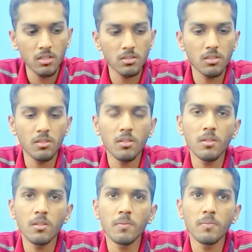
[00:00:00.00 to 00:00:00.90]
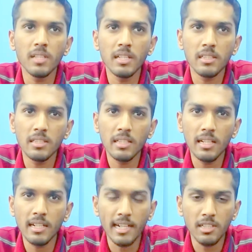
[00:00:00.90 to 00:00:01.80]
So
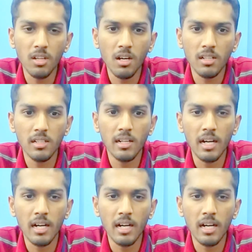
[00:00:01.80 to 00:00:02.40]
in a TED talk,